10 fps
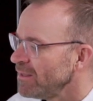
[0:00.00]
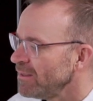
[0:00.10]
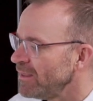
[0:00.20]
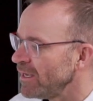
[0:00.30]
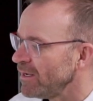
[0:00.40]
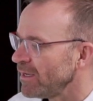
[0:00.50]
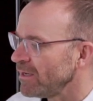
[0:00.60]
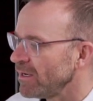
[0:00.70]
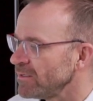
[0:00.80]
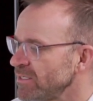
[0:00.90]
that
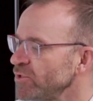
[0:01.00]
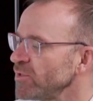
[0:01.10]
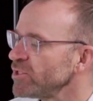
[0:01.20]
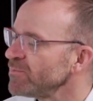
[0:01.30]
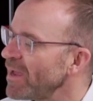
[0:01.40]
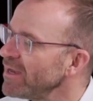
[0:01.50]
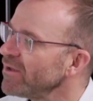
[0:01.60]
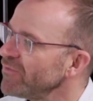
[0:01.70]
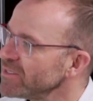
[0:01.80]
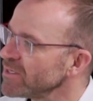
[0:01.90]
a situation is bad
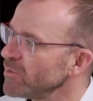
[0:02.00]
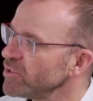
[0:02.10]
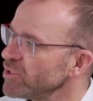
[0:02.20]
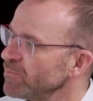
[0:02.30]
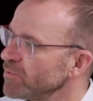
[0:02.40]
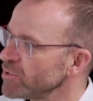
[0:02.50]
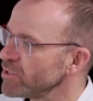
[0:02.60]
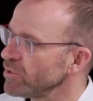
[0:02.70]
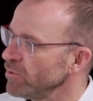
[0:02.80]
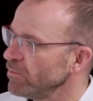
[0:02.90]
enough that someone should
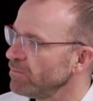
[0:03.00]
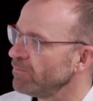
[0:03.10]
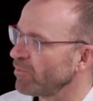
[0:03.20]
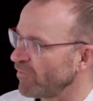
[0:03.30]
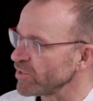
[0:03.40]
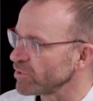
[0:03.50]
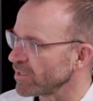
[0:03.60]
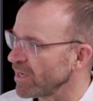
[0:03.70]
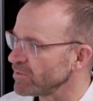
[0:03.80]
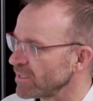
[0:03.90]
pursue professional
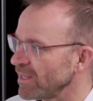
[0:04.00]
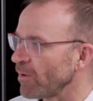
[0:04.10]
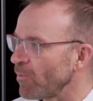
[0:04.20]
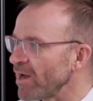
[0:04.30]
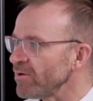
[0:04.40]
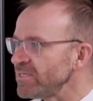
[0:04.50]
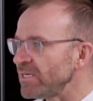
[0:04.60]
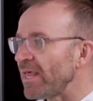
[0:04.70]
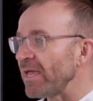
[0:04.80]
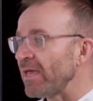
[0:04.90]
counseling? Like, where is
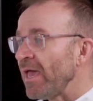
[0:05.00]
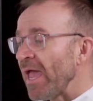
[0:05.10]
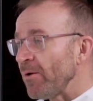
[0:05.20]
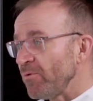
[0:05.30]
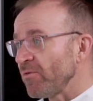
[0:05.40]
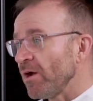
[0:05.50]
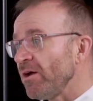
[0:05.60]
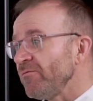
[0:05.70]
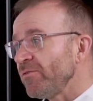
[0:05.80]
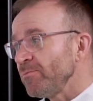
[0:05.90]
it like, hey, we've
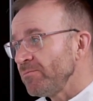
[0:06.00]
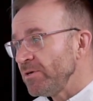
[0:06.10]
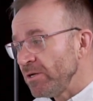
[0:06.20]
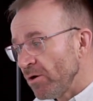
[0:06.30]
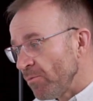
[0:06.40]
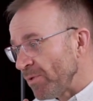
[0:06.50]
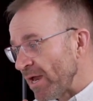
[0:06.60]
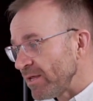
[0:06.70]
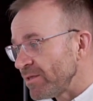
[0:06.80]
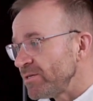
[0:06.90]
gone from,
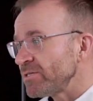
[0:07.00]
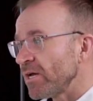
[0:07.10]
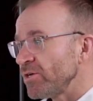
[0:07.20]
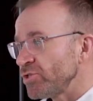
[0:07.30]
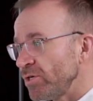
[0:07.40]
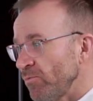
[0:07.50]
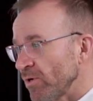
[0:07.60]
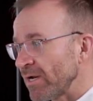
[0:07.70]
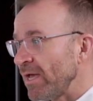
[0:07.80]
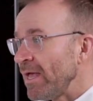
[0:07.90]
planning the discussion,
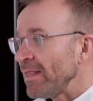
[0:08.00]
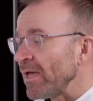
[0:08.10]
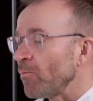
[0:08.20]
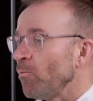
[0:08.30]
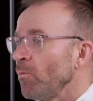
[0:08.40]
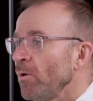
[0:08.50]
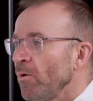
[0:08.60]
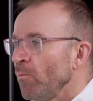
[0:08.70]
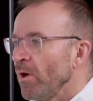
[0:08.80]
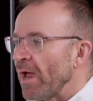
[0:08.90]
working, like,
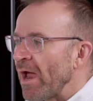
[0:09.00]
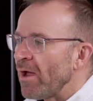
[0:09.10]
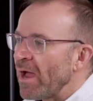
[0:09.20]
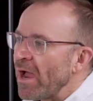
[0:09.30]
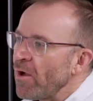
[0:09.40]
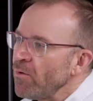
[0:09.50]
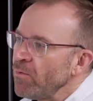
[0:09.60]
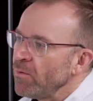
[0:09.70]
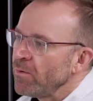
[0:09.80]
how